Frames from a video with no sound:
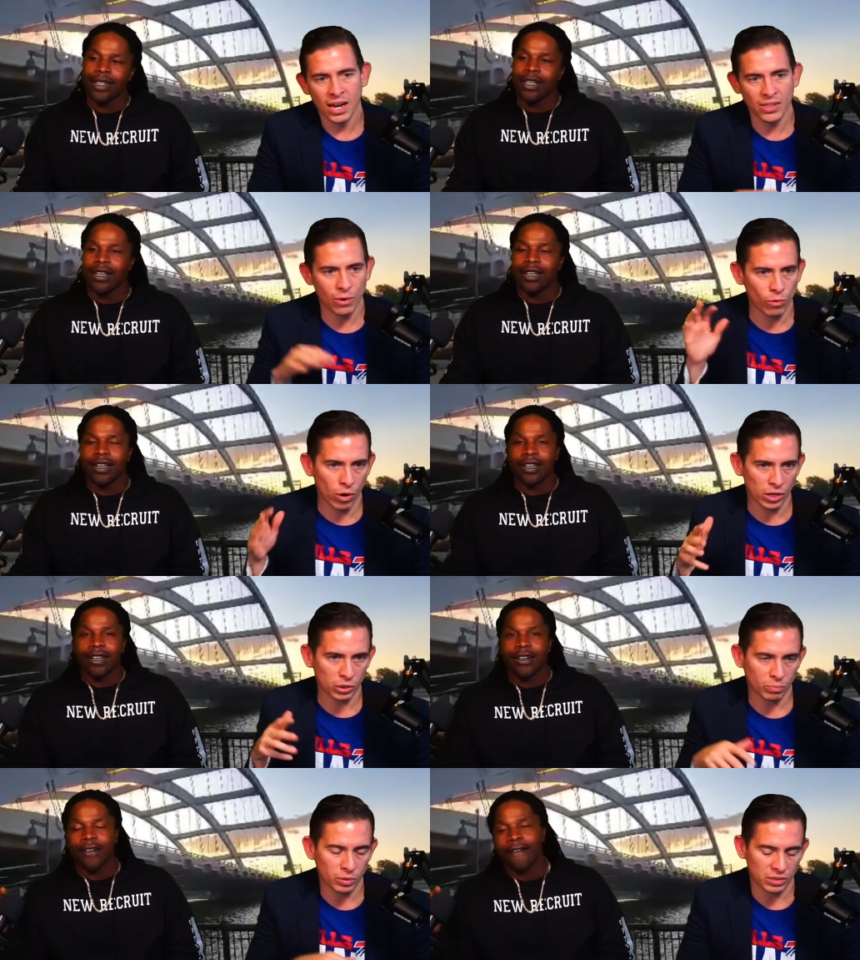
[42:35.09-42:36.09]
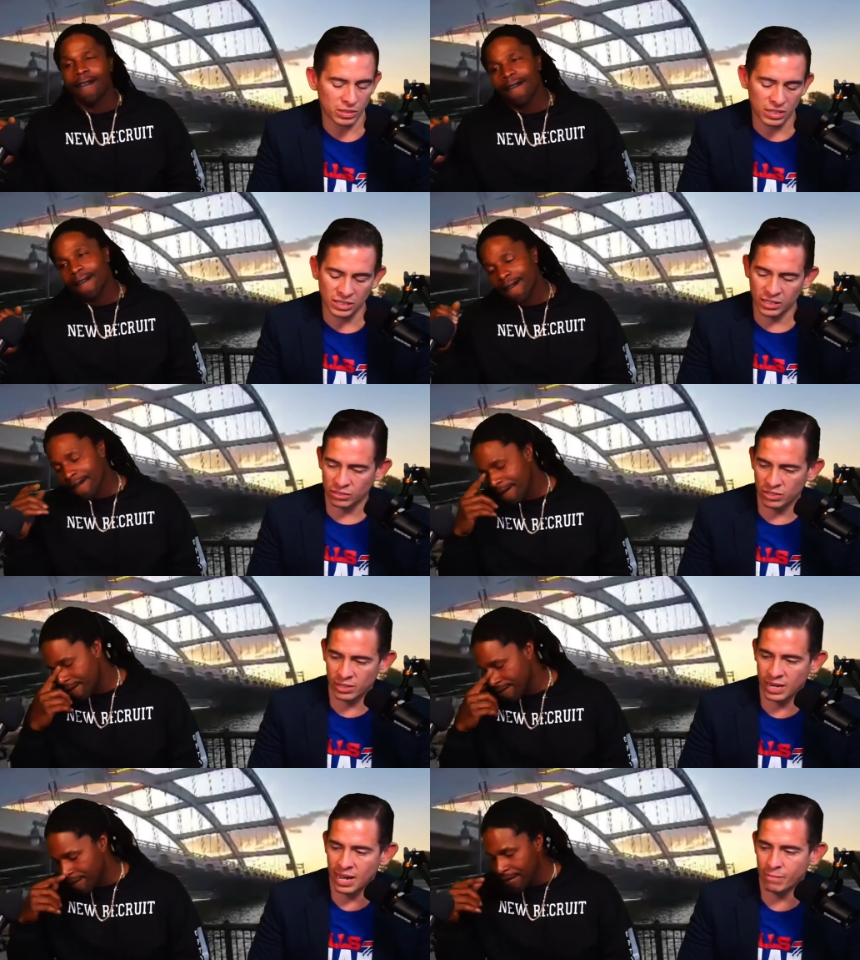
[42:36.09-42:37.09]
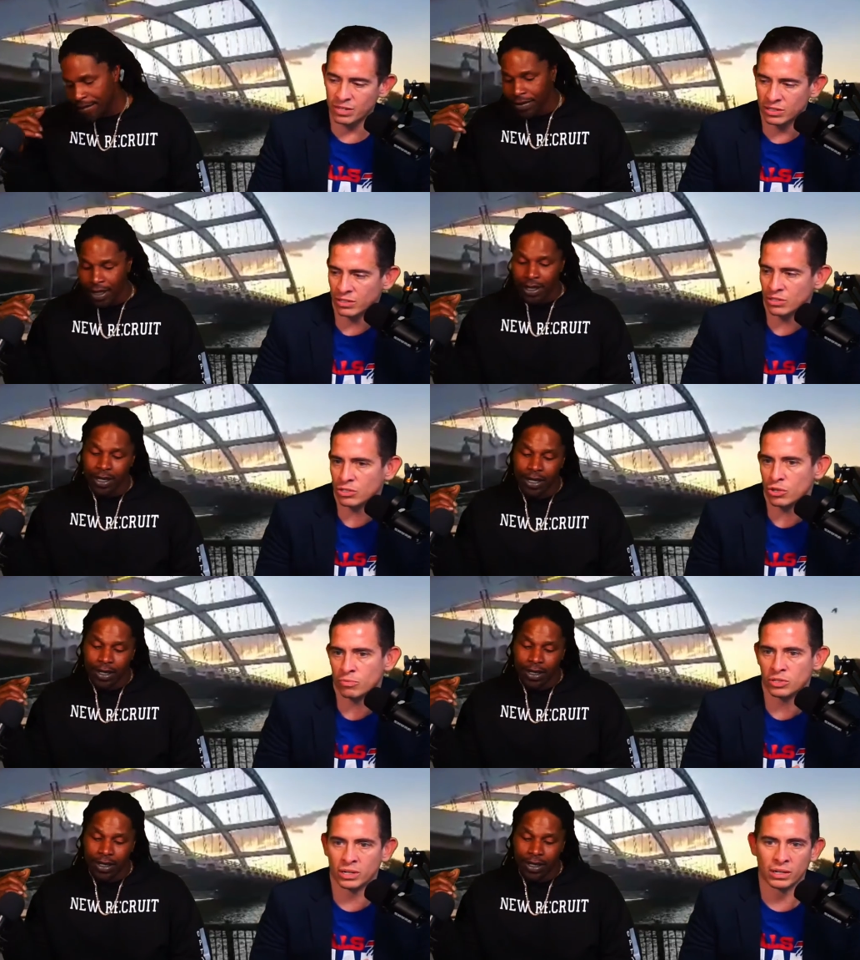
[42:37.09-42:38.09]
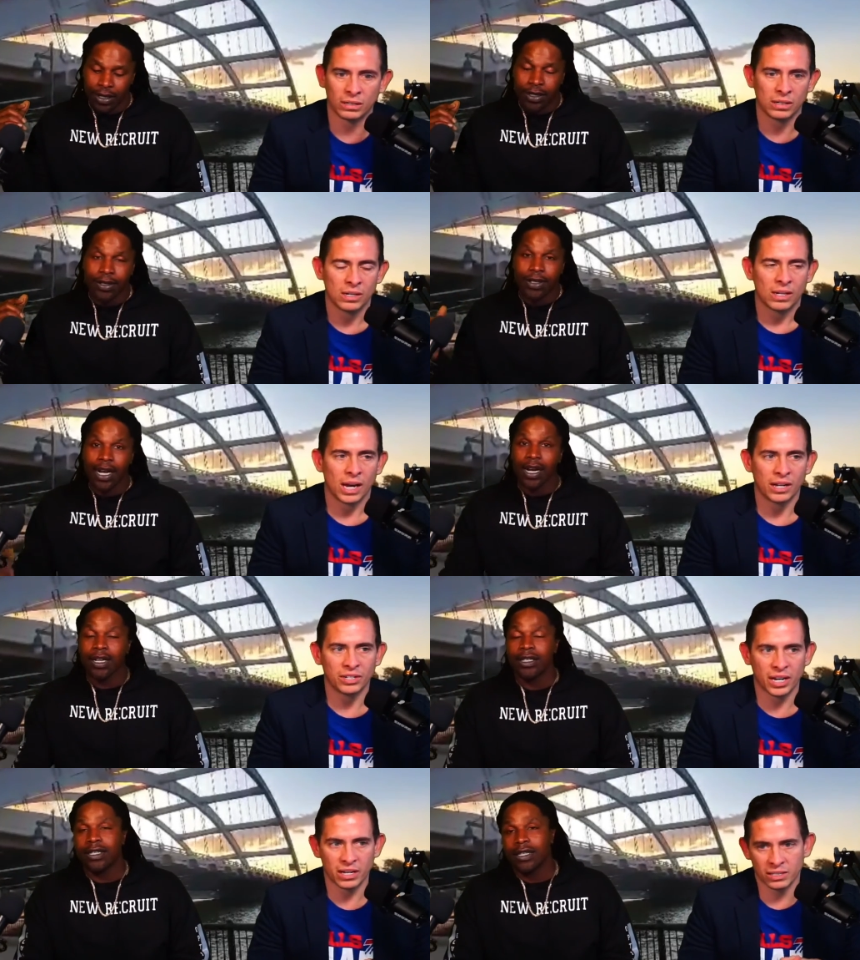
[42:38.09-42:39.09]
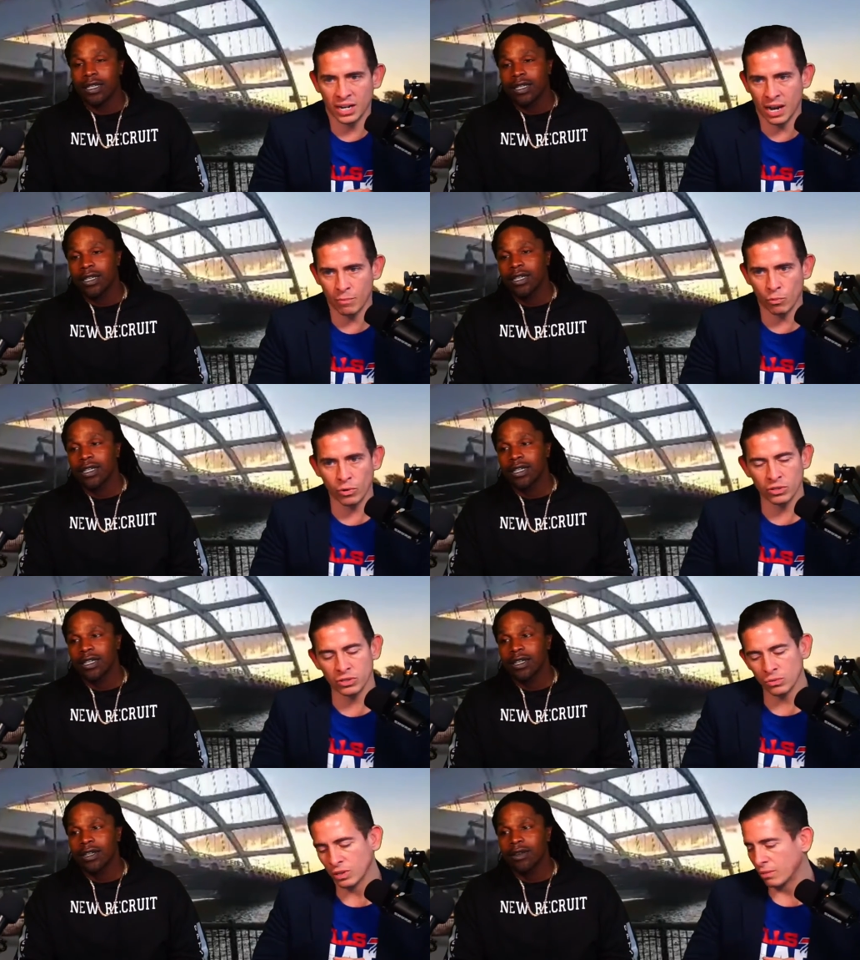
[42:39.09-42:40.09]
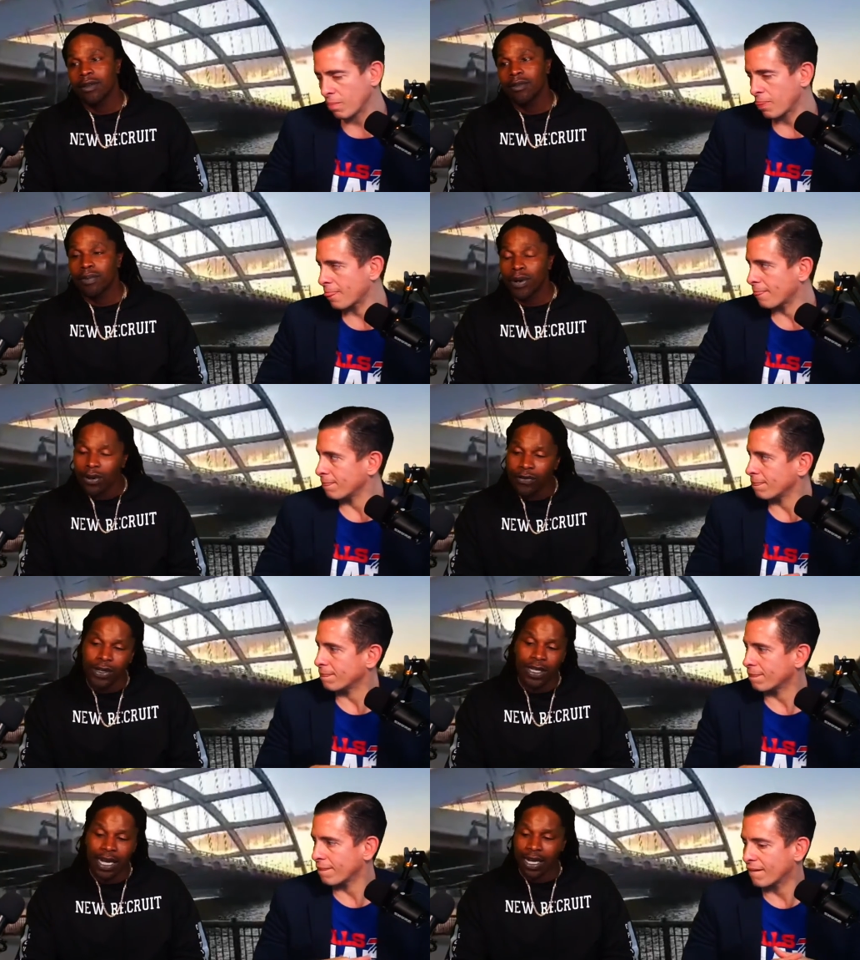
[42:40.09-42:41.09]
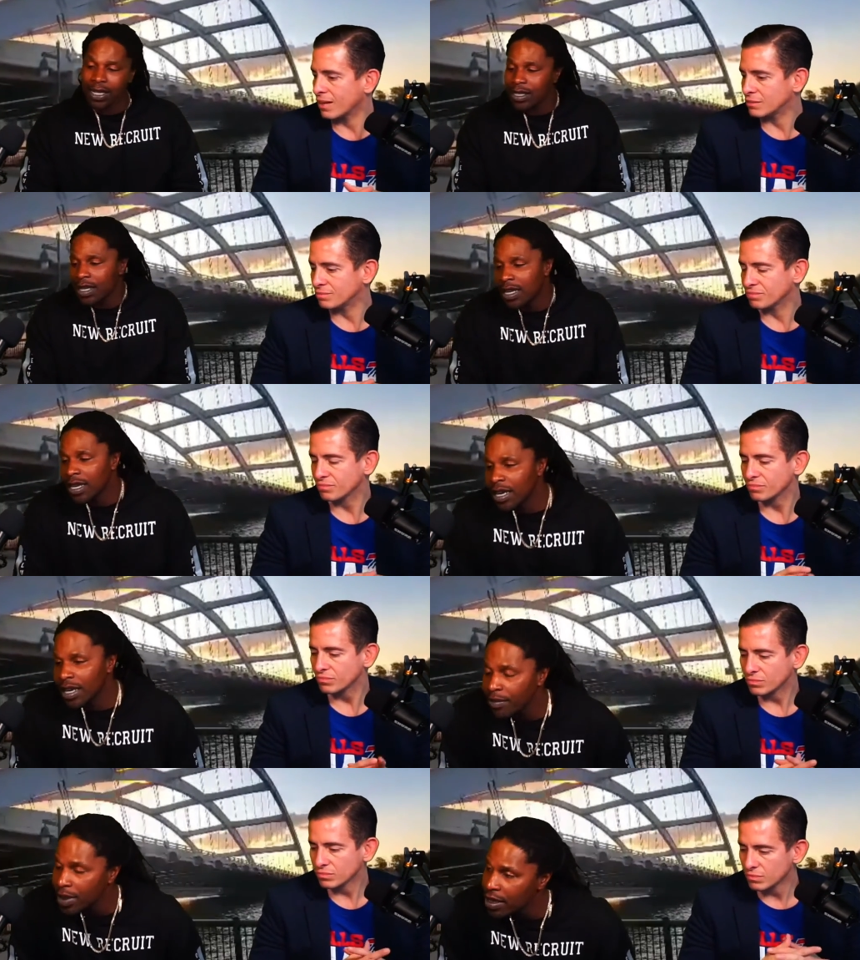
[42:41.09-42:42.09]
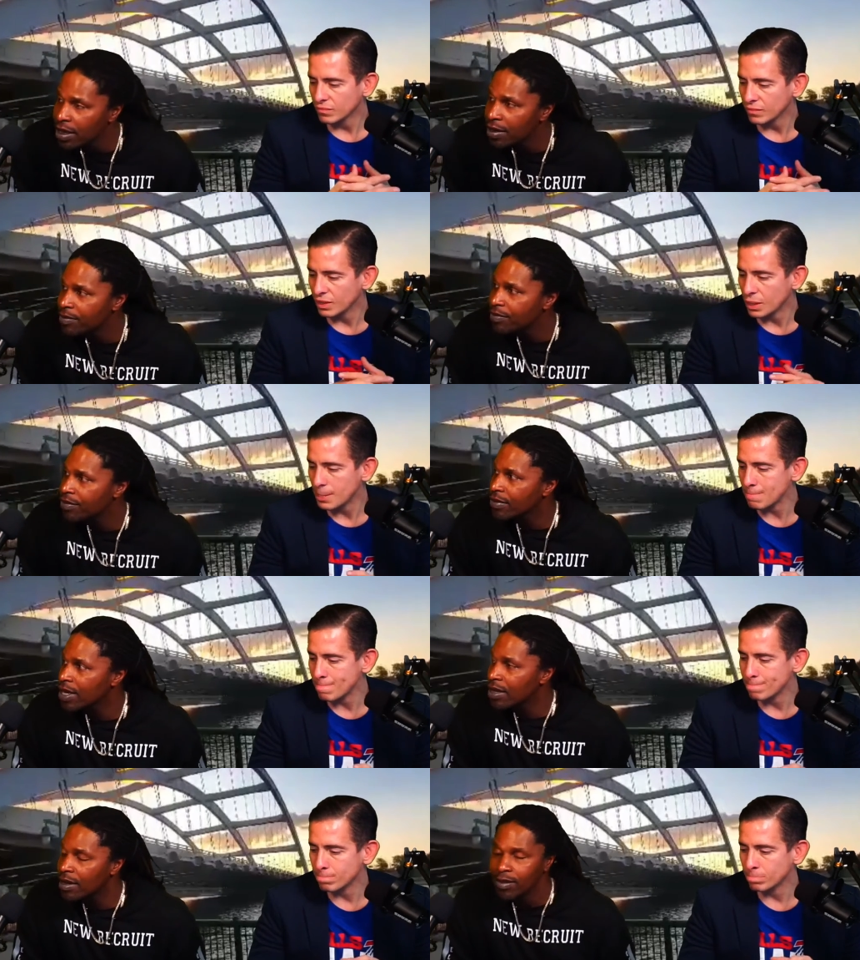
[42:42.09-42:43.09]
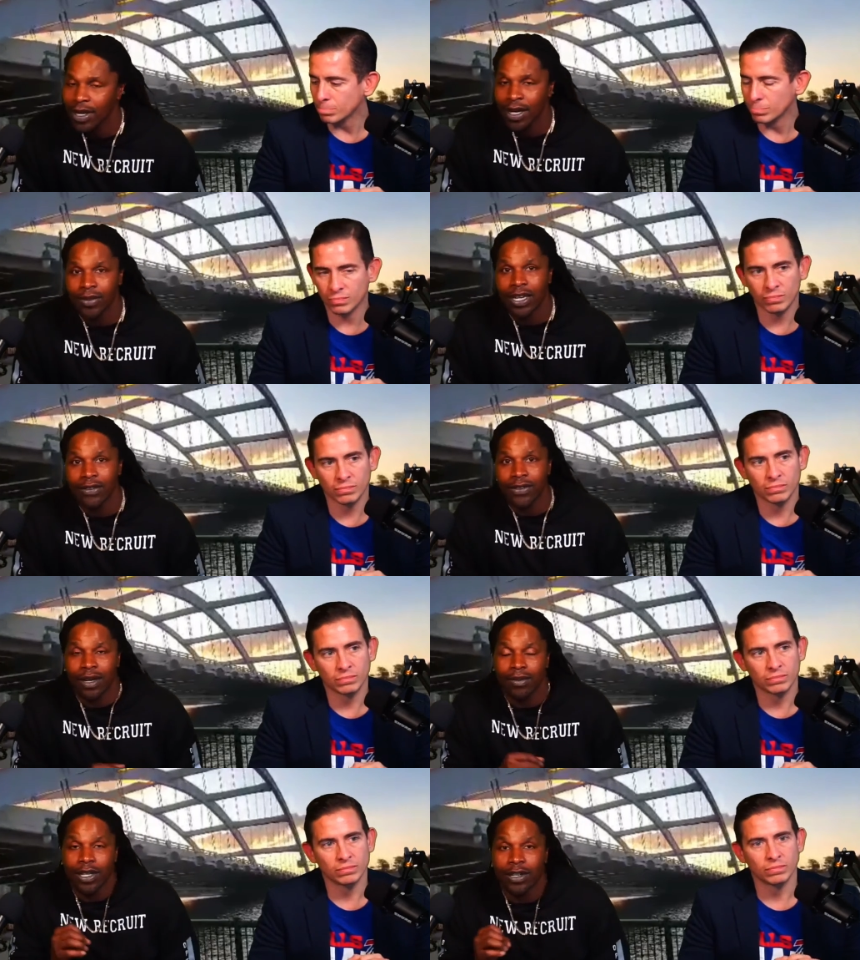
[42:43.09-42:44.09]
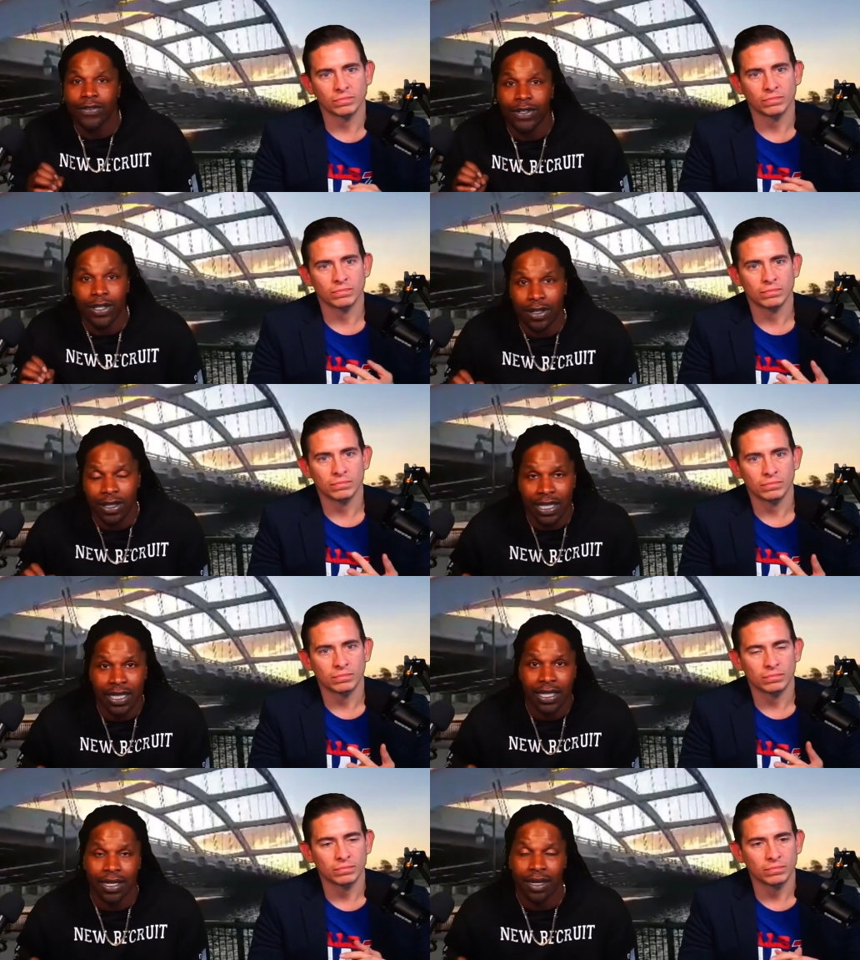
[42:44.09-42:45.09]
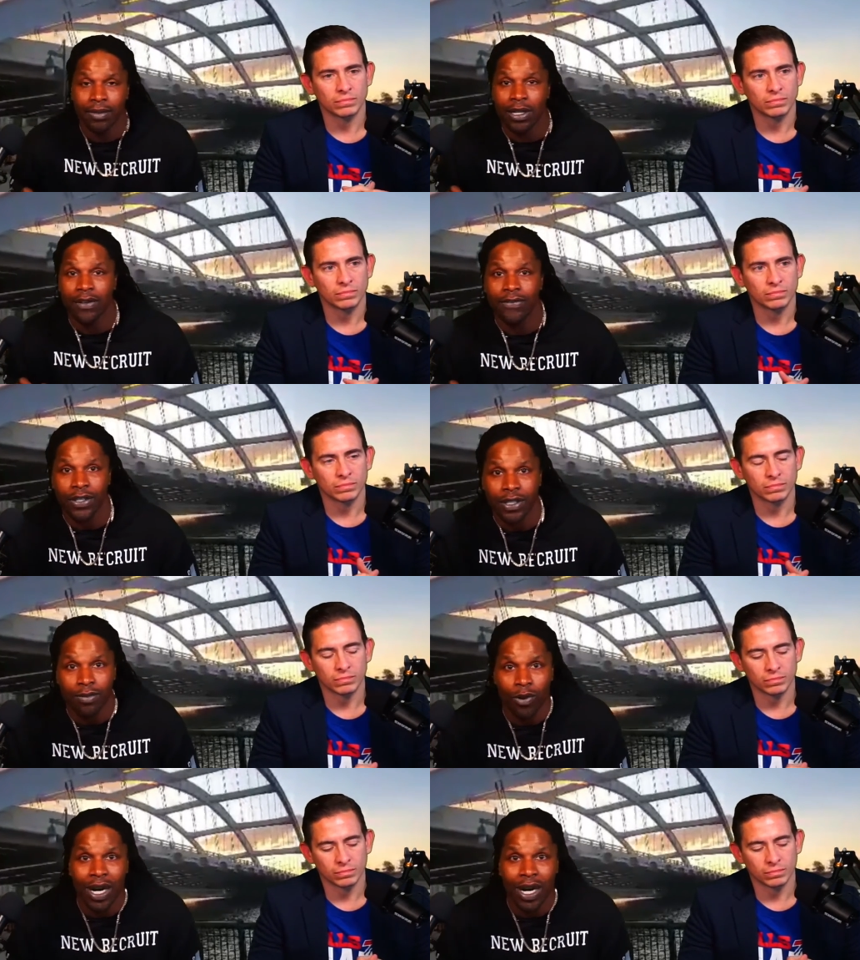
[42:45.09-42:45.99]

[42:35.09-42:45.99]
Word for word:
Speaker 1: and then we'll also put details in the comments in the description on, on day and time and where to tune
Speaker 2: in. Perfect, guys. Hit me up. Um, I'm definitely I'm looking for certain things. I'm looking for some